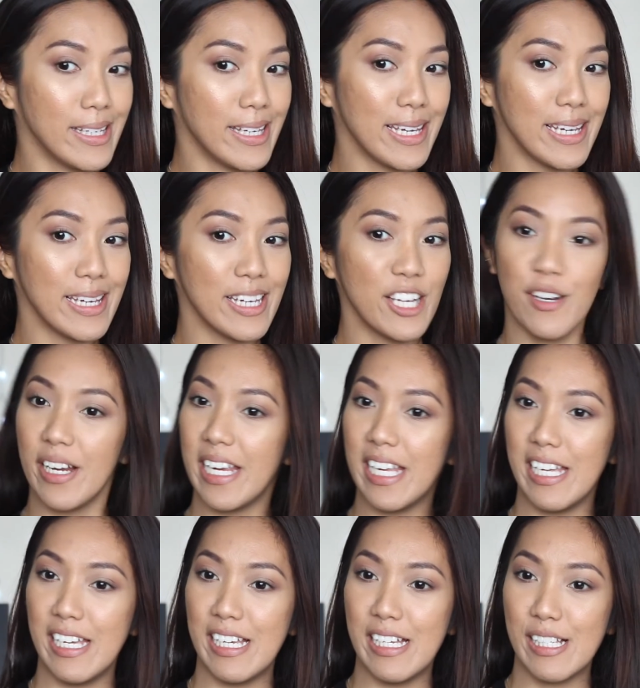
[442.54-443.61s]
Here
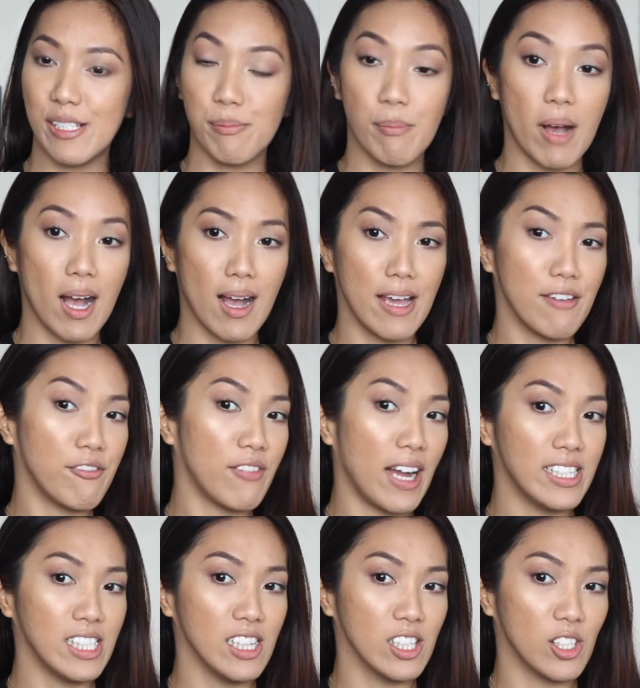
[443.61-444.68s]
is my
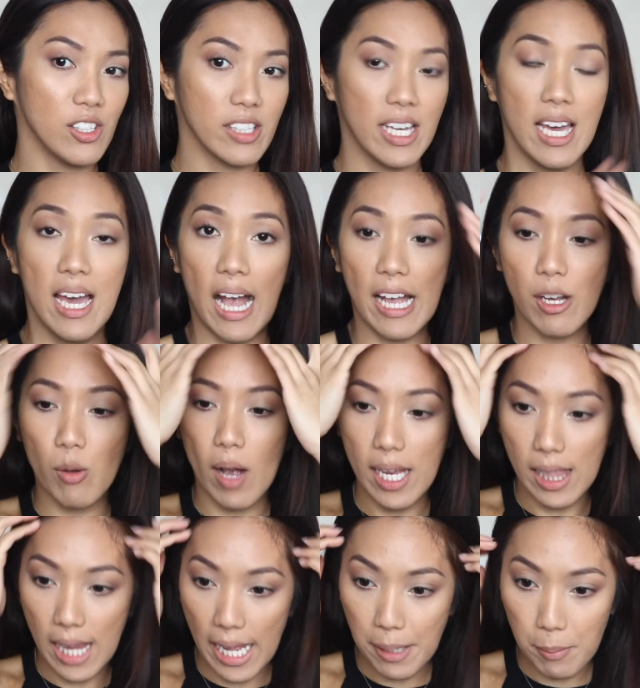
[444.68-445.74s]
final look. I
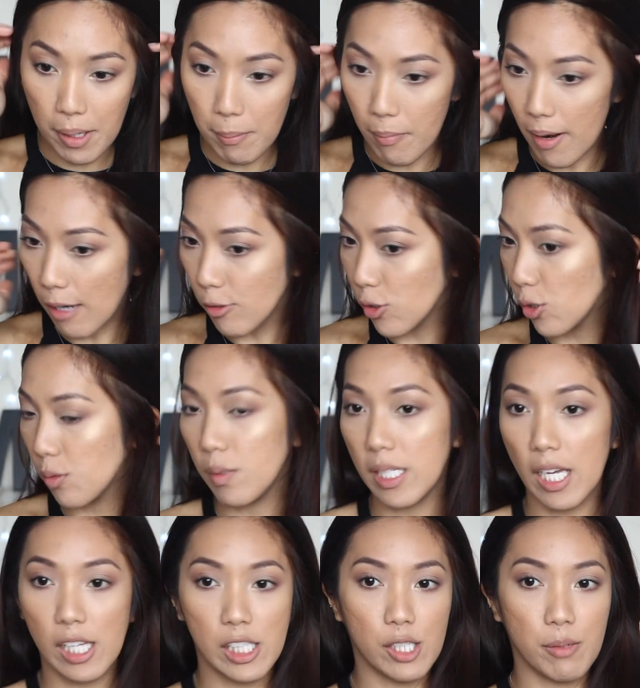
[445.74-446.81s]
quite like my brows to
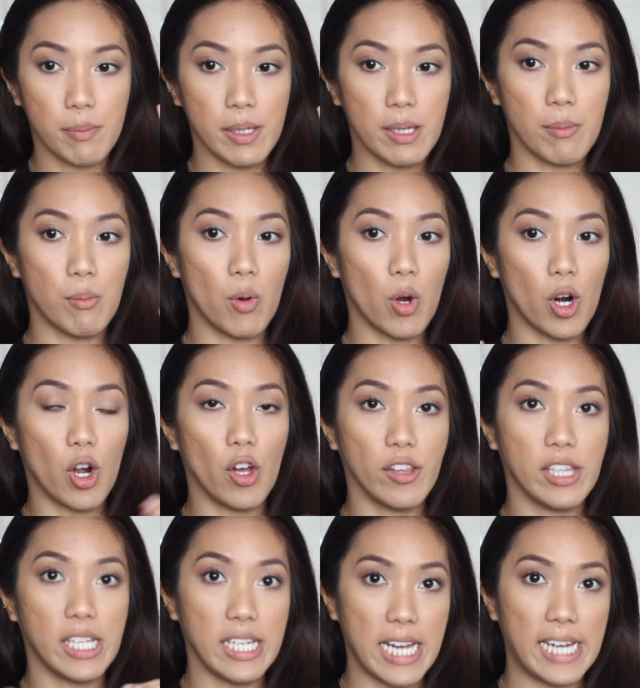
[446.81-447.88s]
be a little bit more on
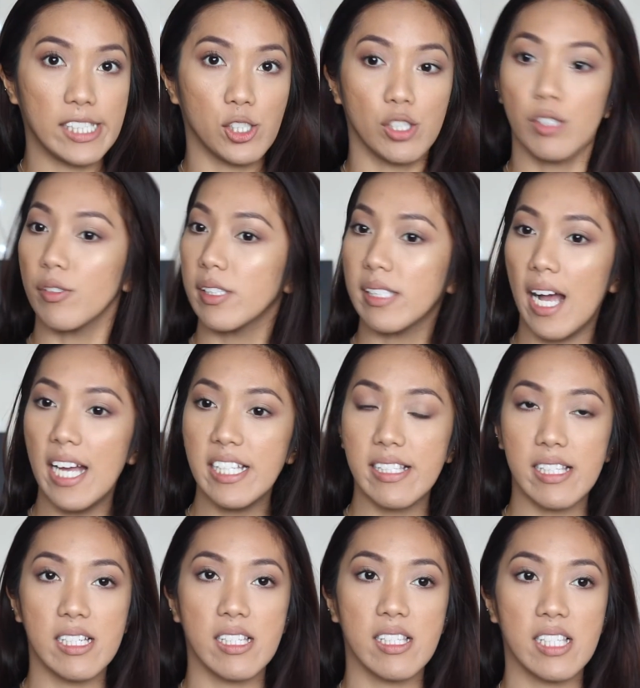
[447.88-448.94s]
the natural side.
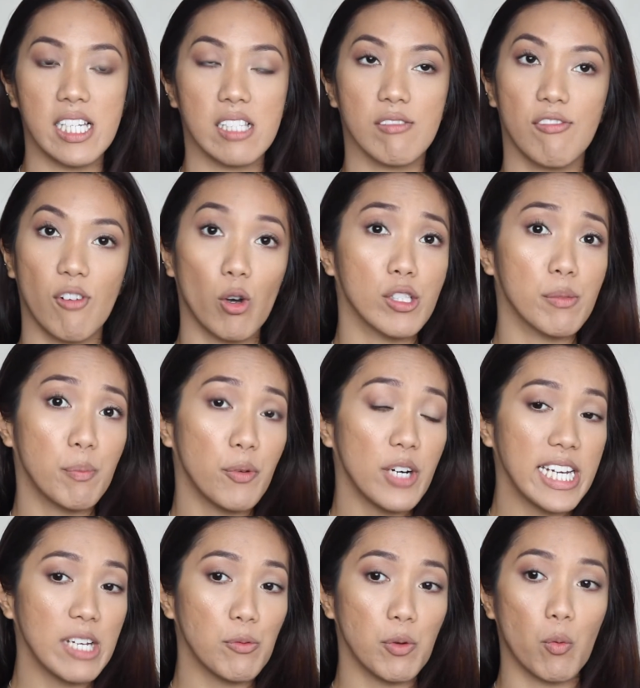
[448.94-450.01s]
Since it's for
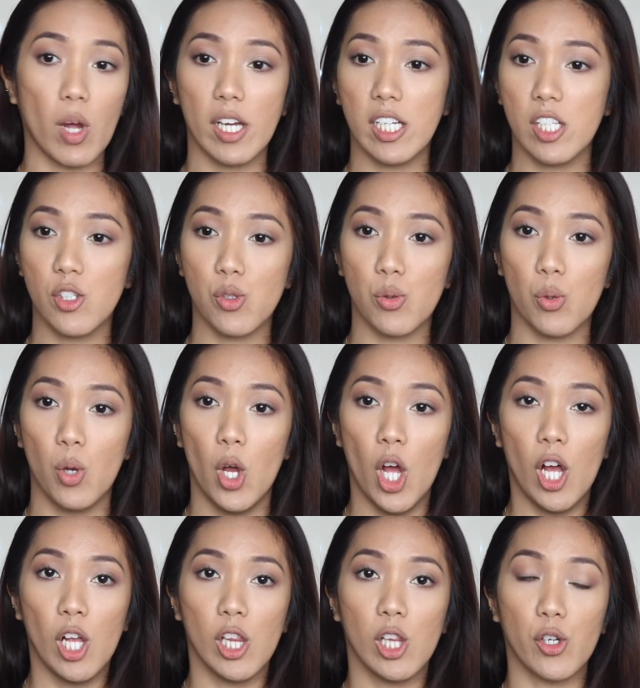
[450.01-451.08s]
spring, we wanted to
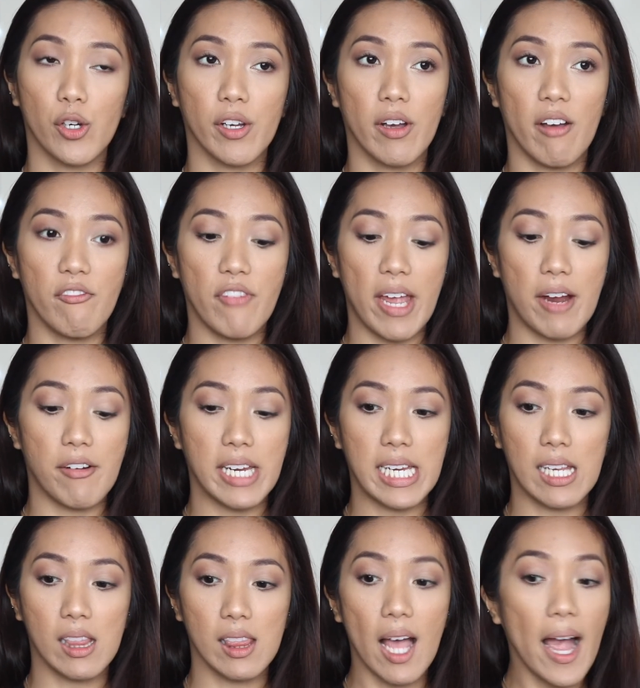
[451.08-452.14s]
look
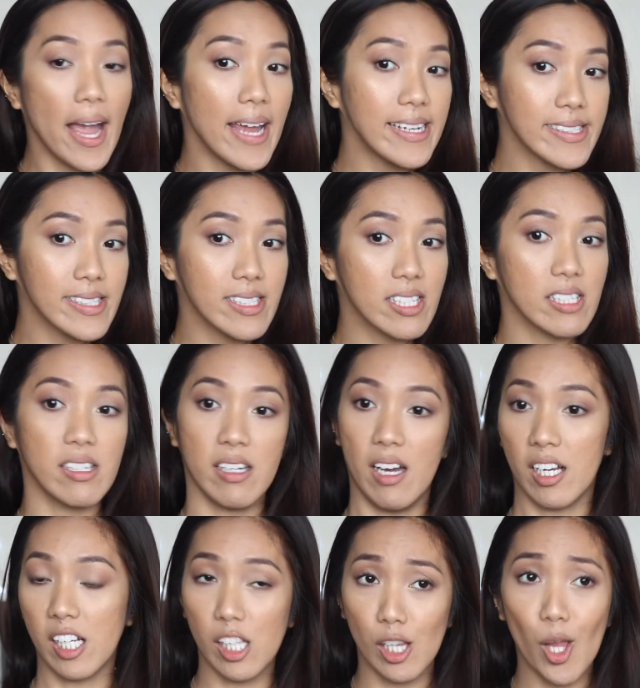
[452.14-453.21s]
very light,
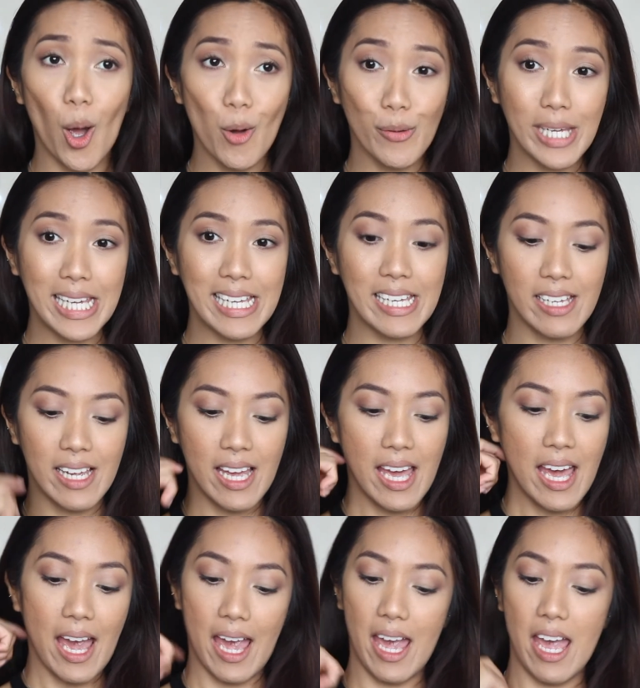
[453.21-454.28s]
glowy.
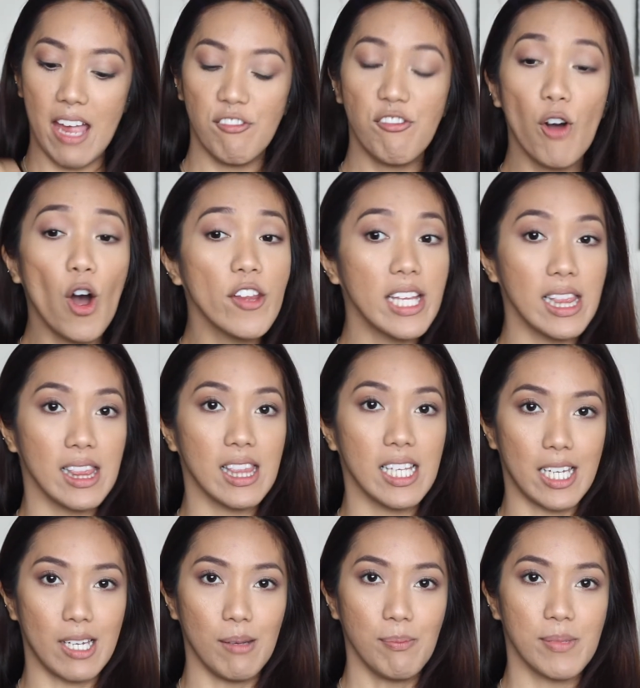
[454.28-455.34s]
And for the
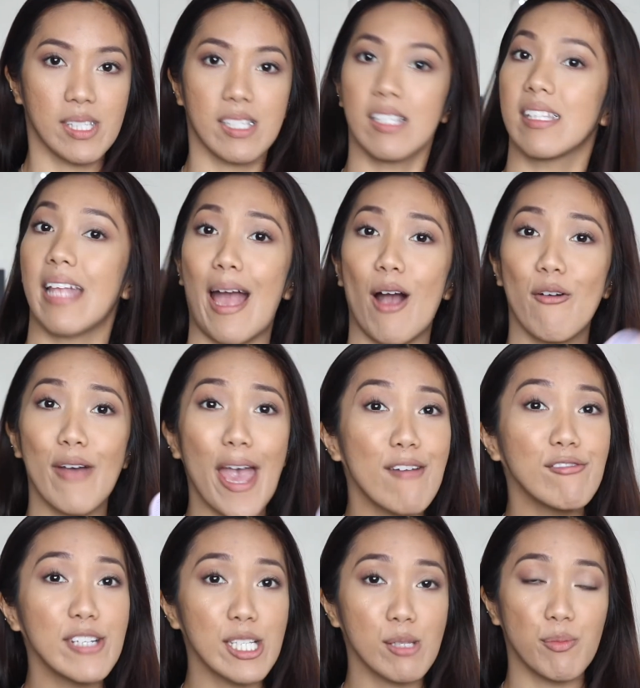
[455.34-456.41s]
lips, now
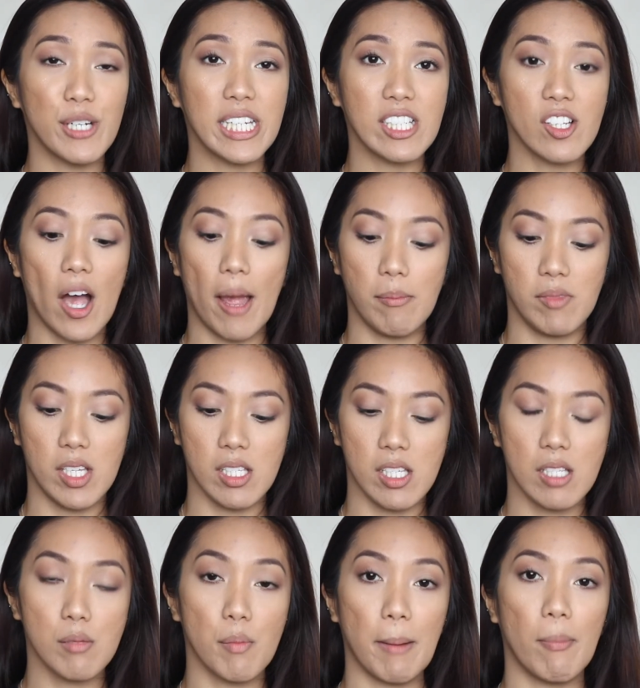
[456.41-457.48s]
every springtime this
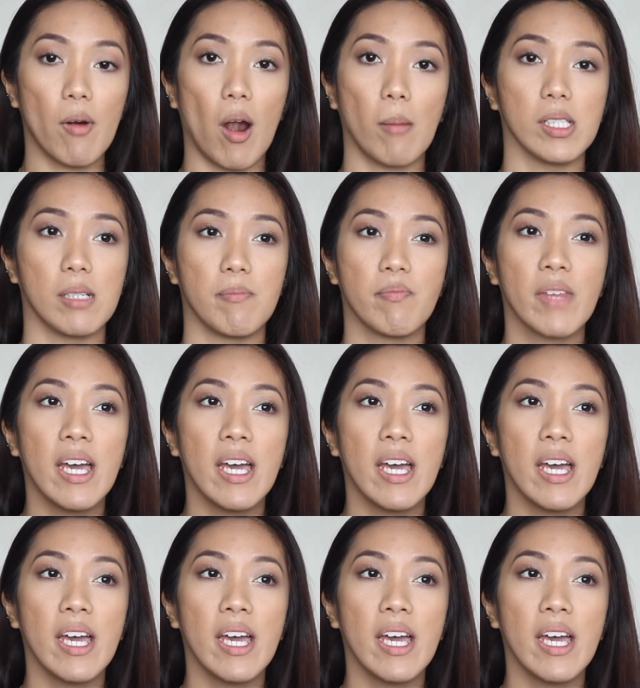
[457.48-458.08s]
is my problem.